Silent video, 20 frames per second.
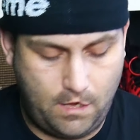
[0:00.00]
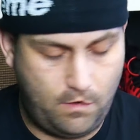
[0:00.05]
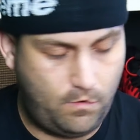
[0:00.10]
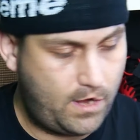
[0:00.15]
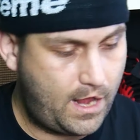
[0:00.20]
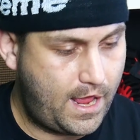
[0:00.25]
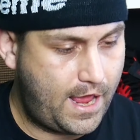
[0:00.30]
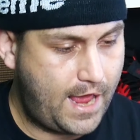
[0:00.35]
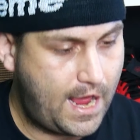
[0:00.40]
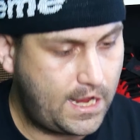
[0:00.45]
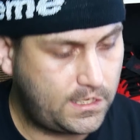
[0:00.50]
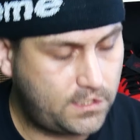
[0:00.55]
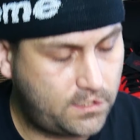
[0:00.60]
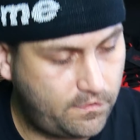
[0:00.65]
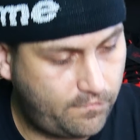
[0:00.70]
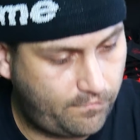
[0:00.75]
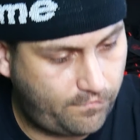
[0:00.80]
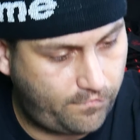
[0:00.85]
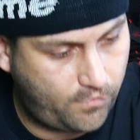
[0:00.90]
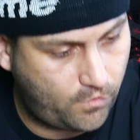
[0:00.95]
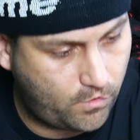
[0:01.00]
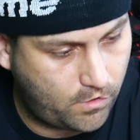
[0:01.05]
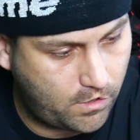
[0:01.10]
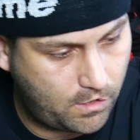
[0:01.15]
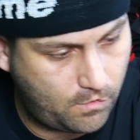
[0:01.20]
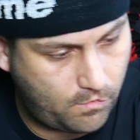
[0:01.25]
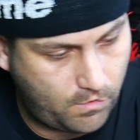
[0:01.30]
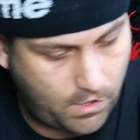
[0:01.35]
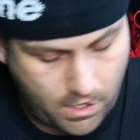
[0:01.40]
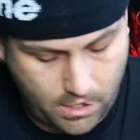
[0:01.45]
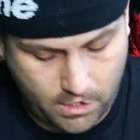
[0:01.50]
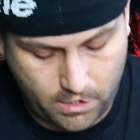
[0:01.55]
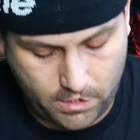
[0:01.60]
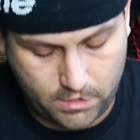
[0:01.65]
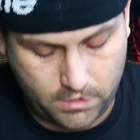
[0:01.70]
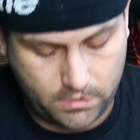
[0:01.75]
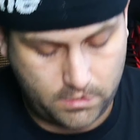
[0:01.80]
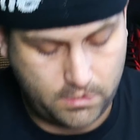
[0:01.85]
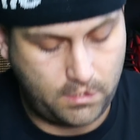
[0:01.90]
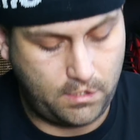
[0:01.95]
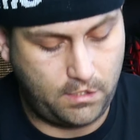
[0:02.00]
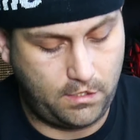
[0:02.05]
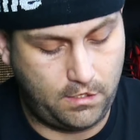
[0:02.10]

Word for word: What I asked them for was,